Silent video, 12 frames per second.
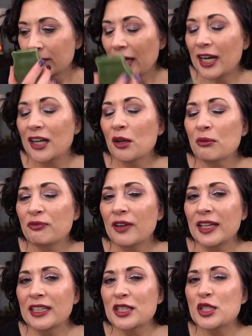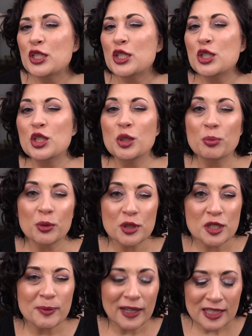And I don't find it super
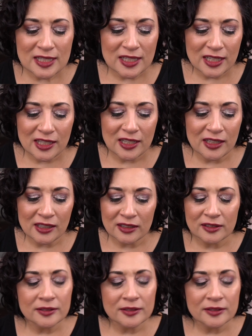spicy.